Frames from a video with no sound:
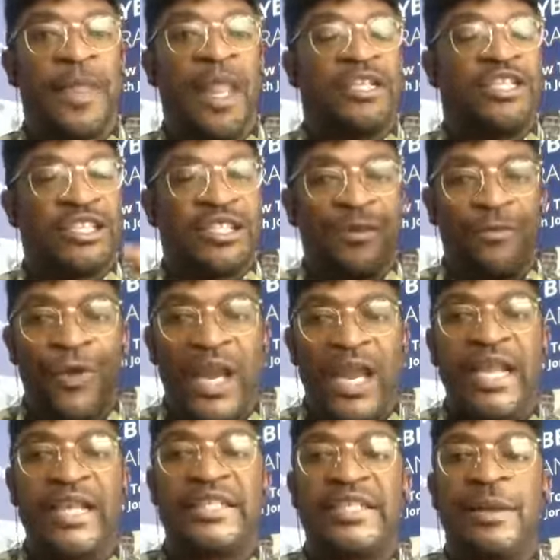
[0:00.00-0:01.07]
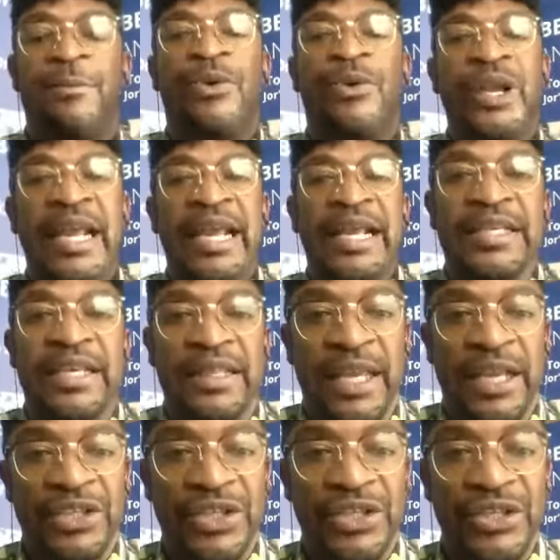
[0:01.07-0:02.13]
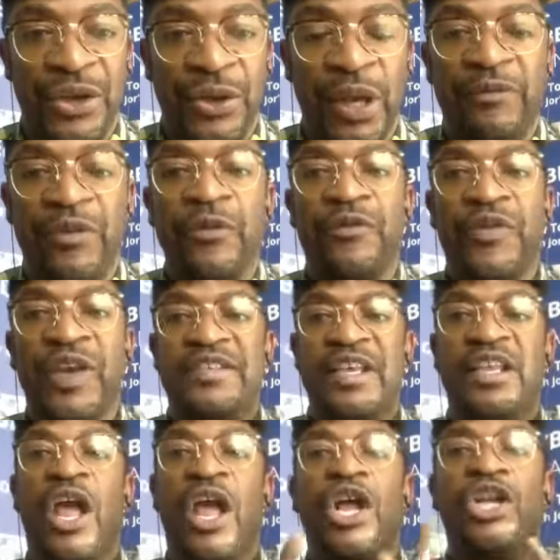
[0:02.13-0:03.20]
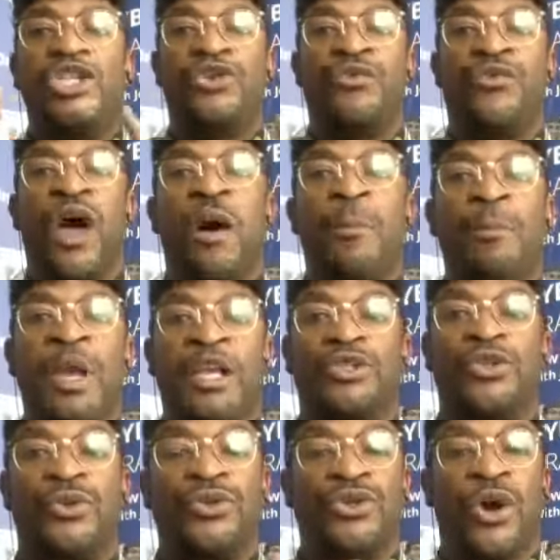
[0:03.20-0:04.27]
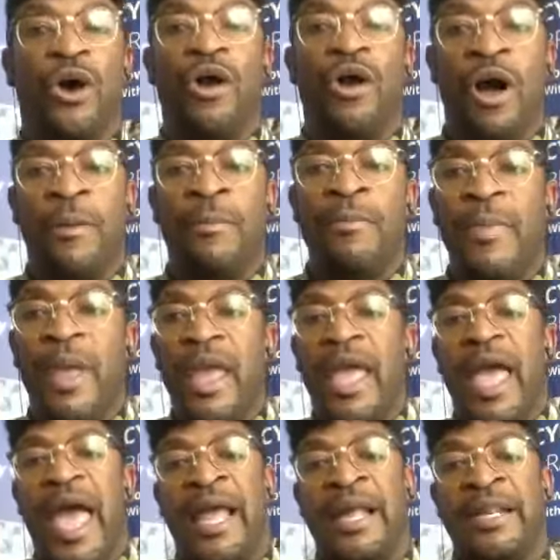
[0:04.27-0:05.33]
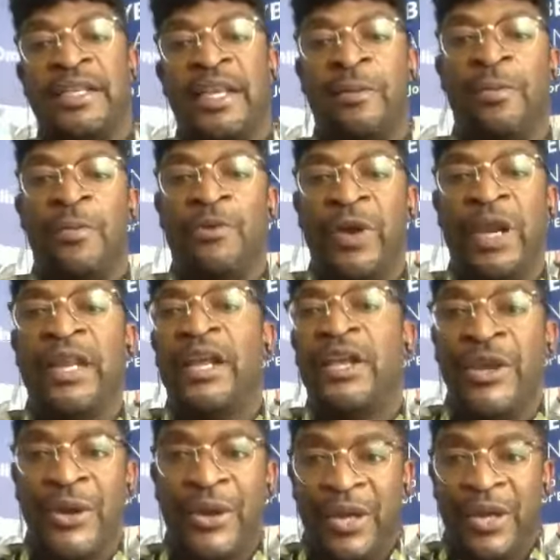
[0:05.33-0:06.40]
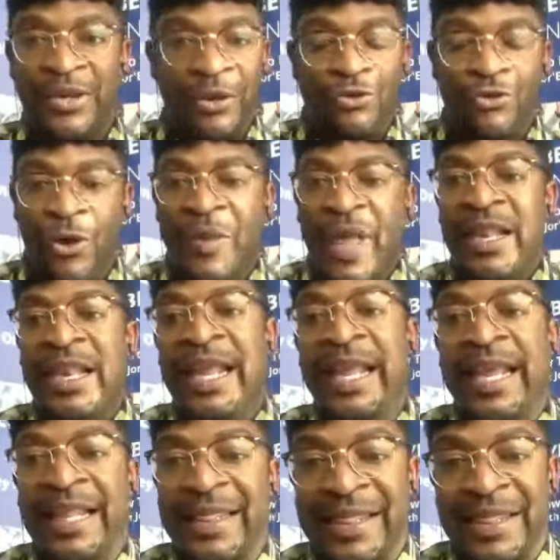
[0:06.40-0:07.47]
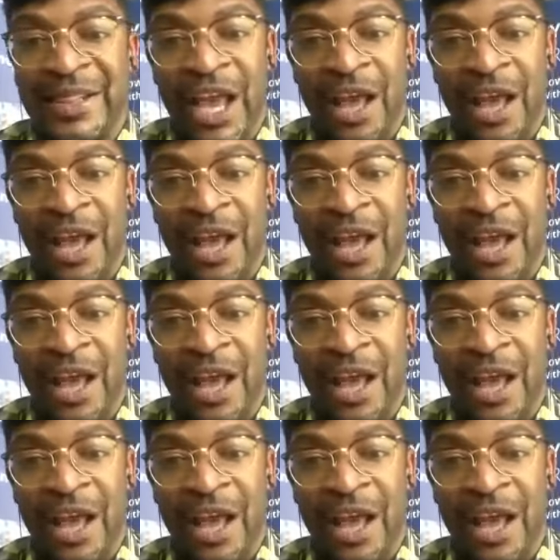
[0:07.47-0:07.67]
just a really simple and easy thing to do. If you visit jorelmitchell.com, and Rena, you can drop that link in